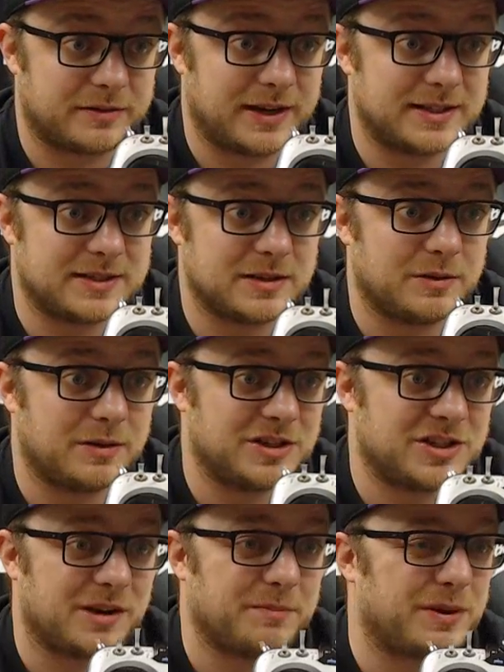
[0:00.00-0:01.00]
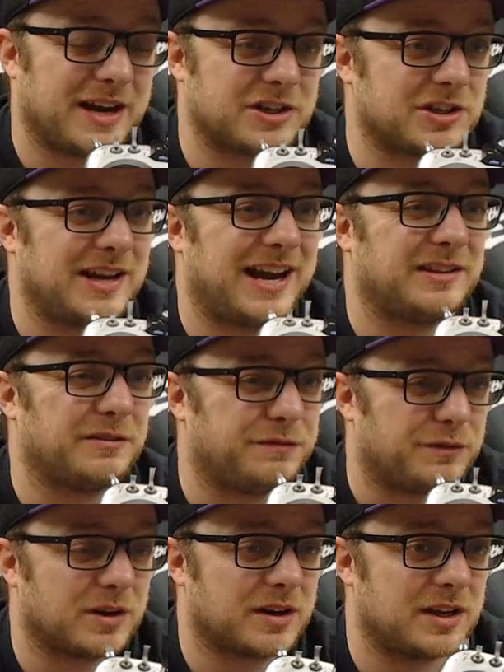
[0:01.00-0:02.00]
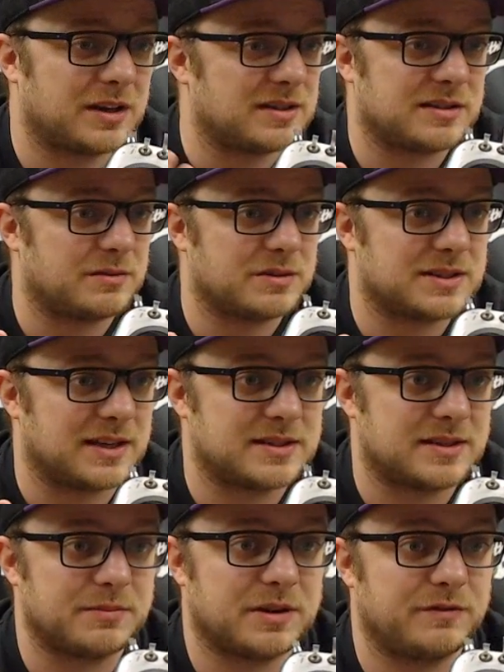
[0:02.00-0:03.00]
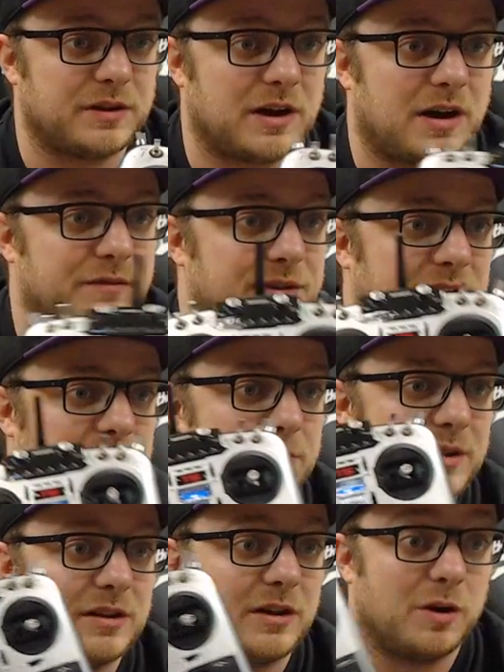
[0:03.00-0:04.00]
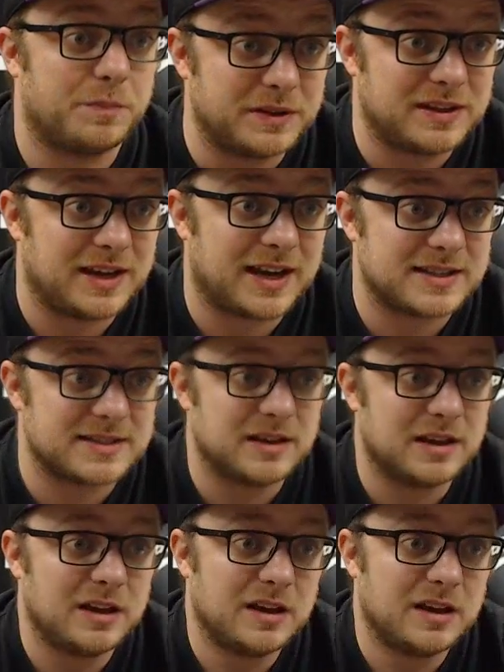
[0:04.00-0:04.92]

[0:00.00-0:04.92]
right? So Jumper actually had to fork it because there was like some conflict with OpenTX.